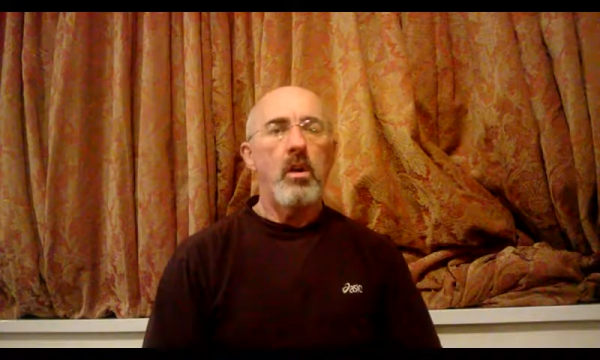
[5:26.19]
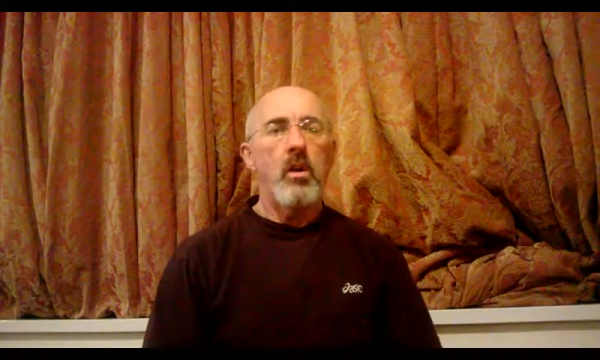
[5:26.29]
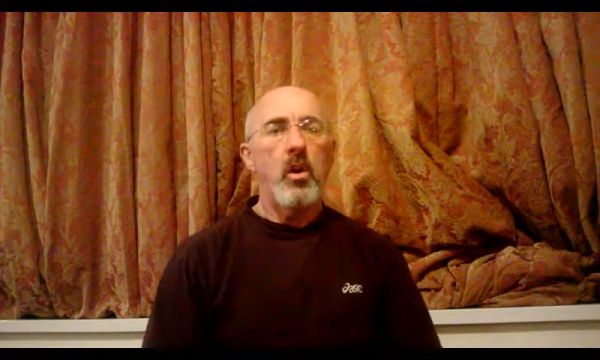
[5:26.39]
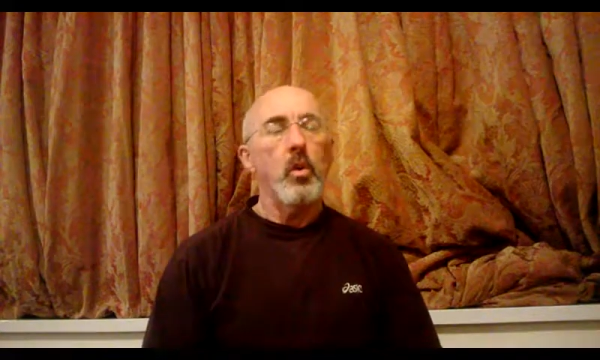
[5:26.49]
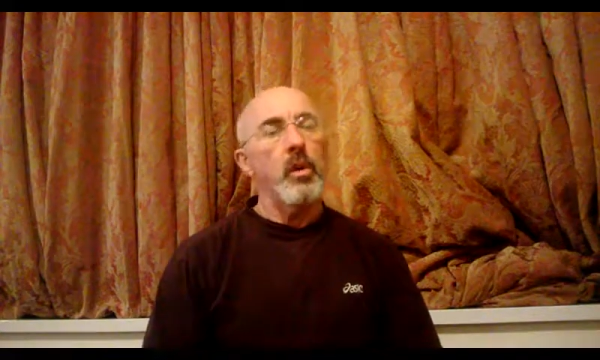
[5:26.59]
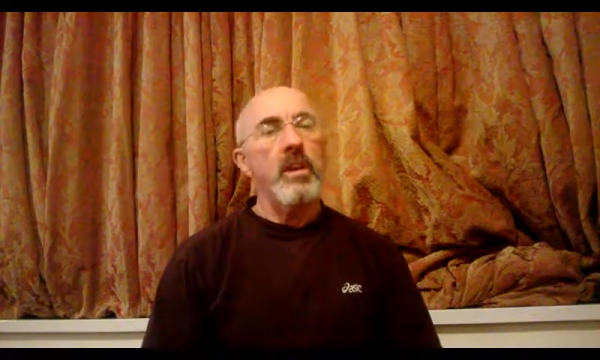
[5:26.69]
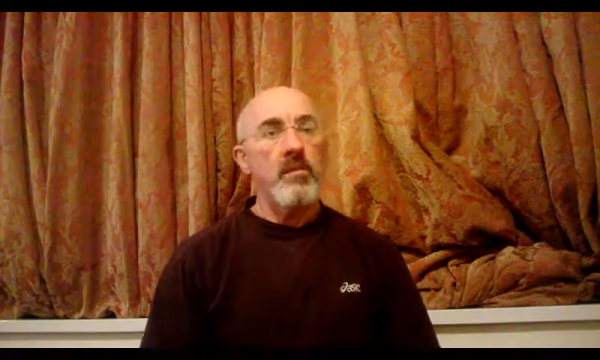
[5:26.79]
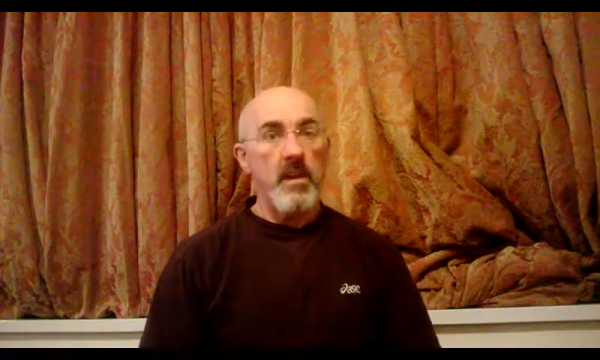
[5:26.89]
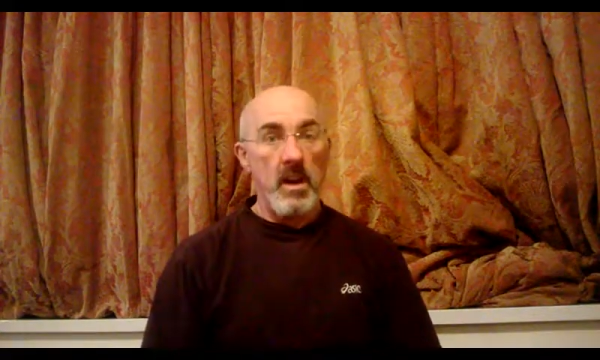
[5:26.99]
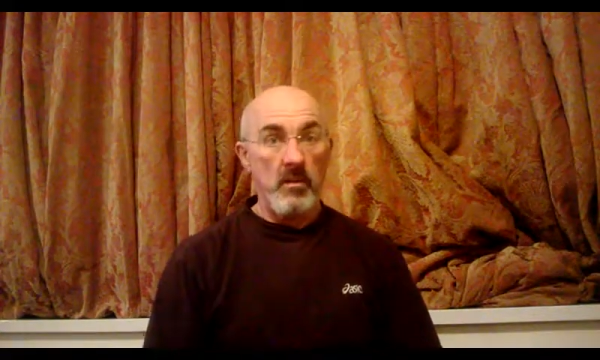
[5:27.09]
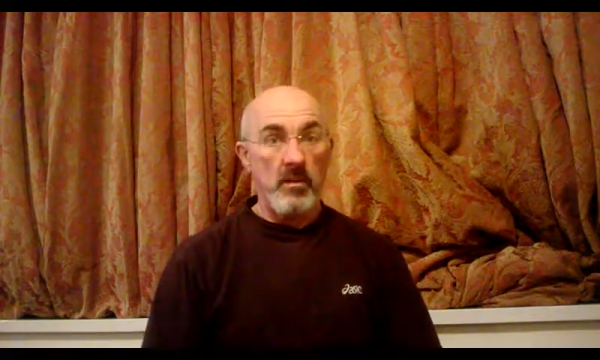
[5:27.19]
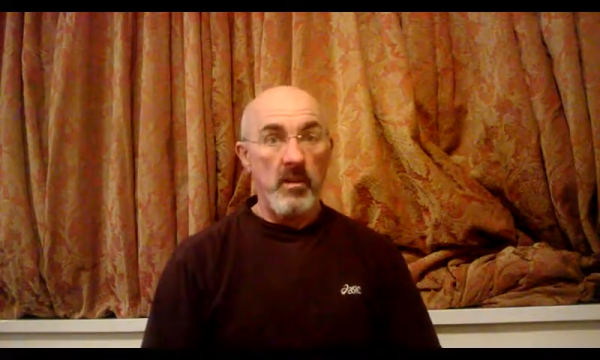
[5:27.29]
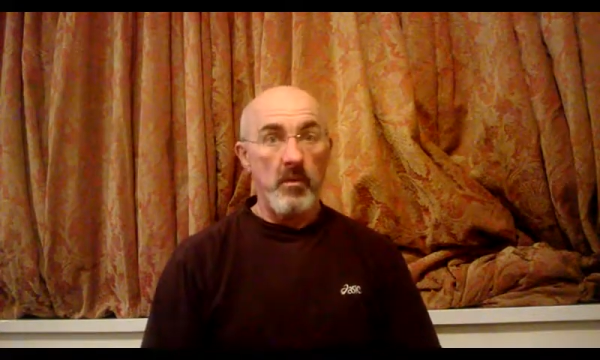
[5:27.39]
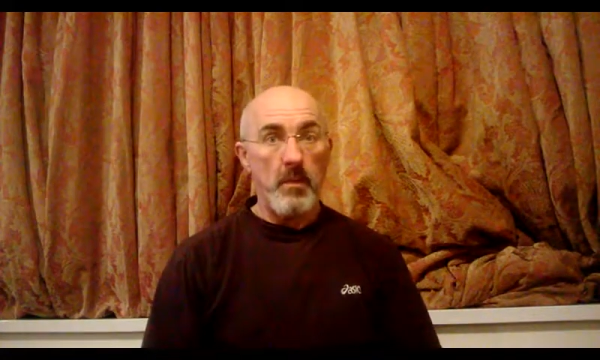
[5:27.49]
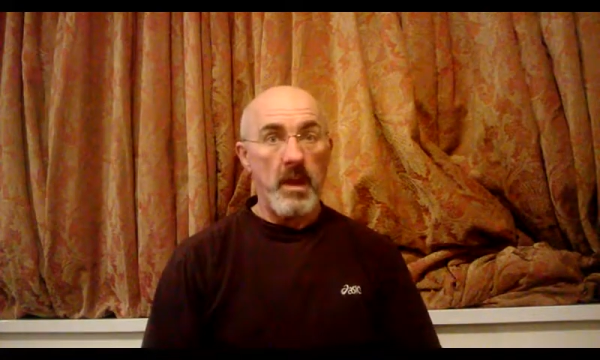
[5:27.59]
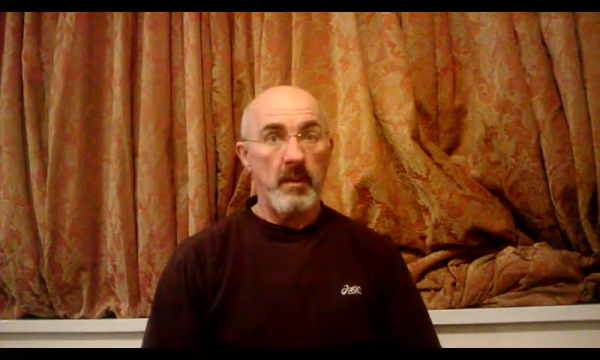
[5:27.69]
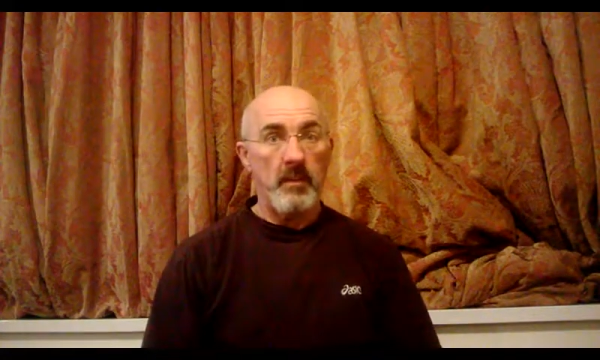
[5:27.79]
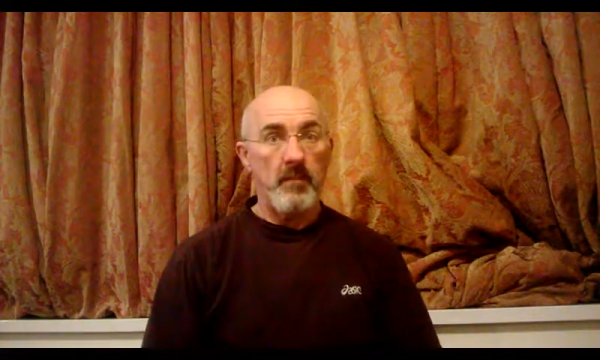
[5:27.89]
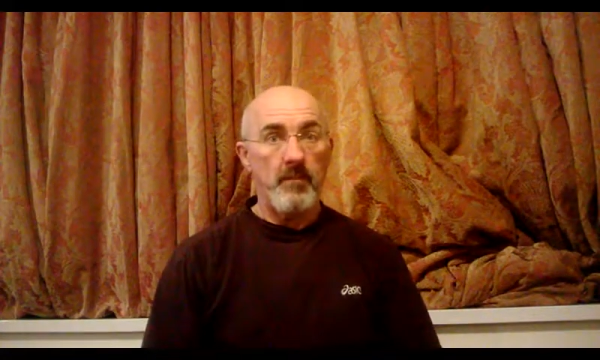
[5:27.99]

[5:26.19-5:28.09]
who we fail to respect?